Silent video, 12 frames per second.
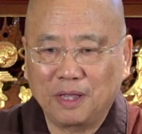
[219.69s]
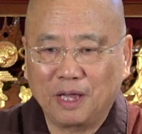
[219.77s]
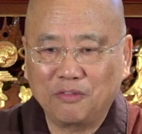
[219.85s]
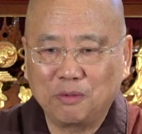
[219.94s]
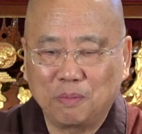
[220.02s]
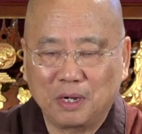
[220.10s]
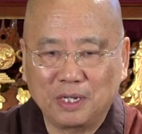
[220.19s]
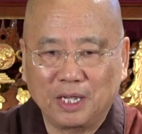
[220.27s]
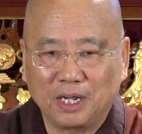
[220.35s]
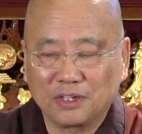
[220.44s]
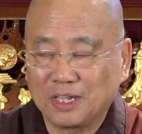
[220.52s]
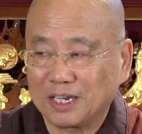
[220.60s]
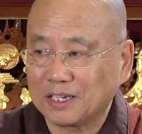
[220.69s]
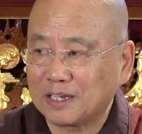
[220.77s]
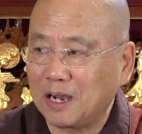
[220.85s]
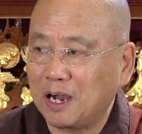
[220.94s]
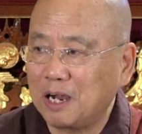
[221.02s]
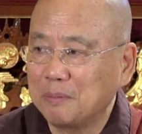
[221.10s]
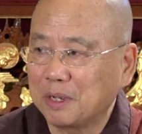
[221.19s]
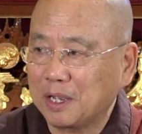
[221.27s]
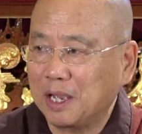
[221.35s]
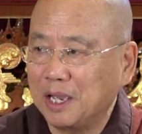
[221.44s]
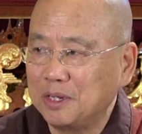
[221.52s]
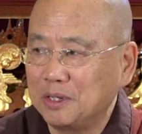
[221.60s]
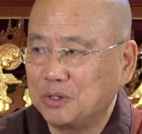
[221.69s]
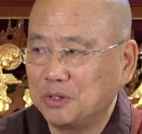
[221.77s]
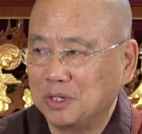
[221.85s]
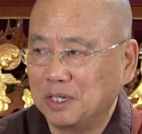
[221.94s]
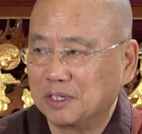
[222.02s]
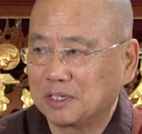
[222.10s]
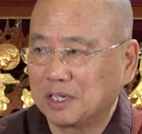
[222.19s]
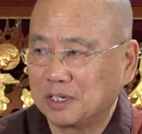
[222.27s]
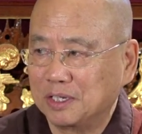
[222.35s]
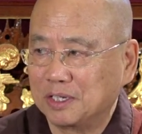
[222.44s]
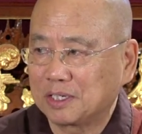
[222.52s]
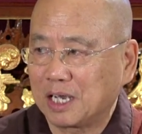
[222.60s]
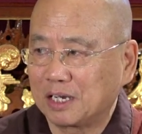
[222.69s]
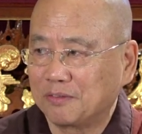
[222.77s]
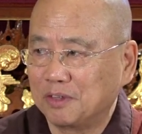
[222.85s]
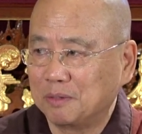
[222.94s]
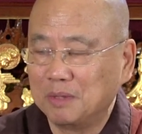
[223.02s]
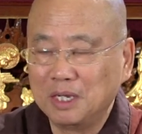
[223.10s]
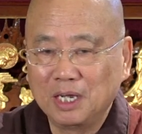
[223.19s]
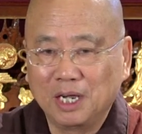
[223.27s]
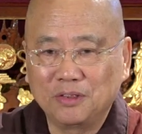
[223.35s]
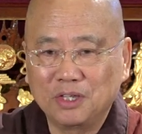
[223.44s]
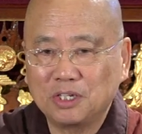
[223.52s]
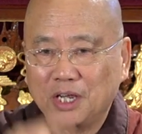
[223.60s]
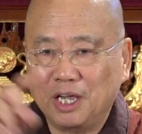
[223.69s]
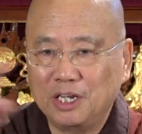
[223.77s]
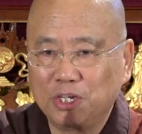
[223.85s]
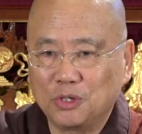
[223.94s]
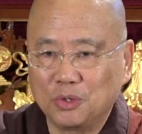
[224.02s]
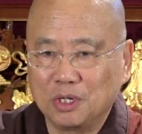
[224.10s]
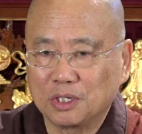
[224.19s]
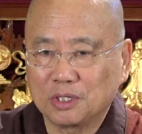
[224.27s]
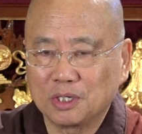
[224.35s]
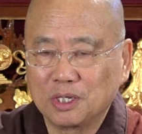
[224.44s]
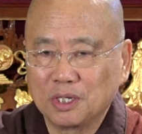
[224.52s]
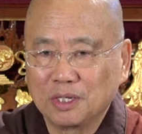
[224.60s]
everybody has that karmic energy inside of them. And this energy is